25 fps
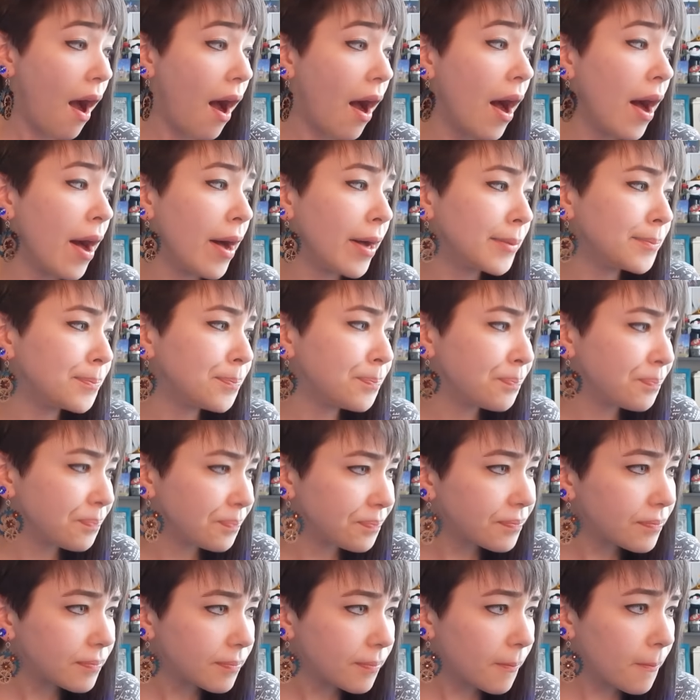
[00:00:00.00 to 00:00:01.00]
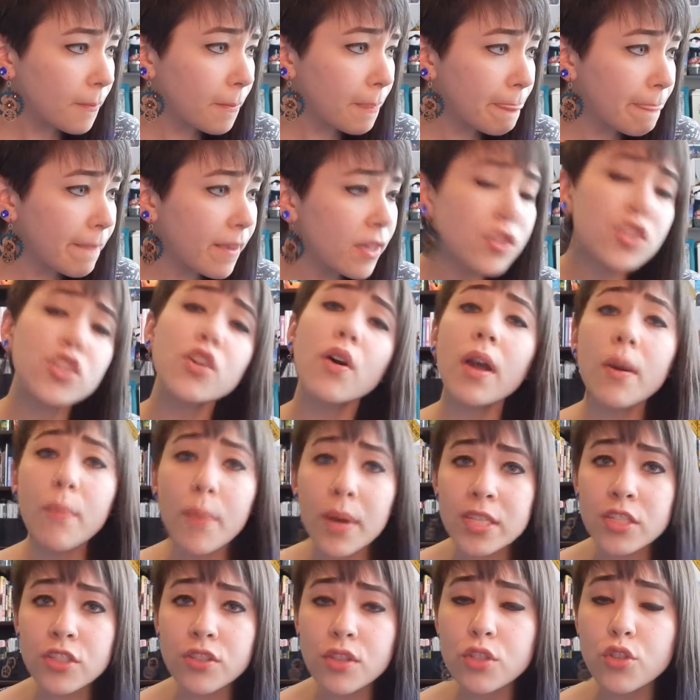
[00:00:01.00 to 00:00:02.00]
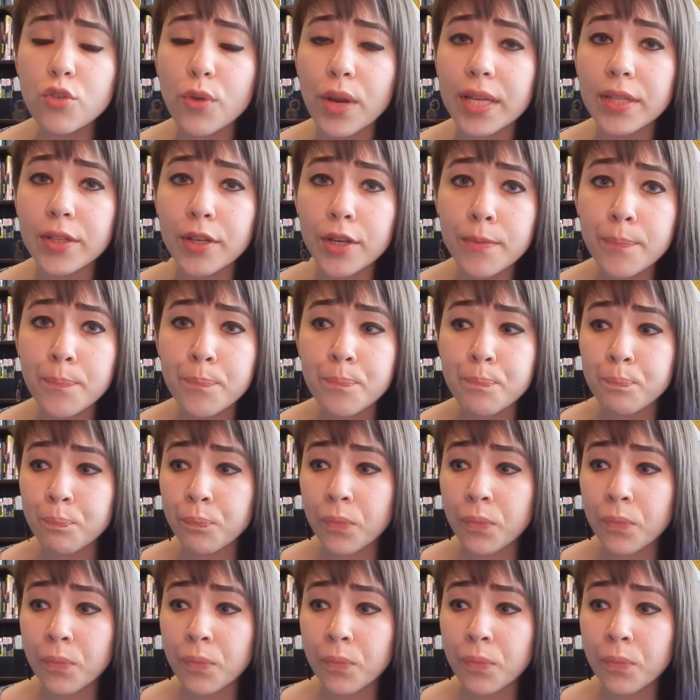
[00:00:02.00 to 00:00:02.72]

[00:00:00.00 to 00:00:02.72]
So I watched the trailer.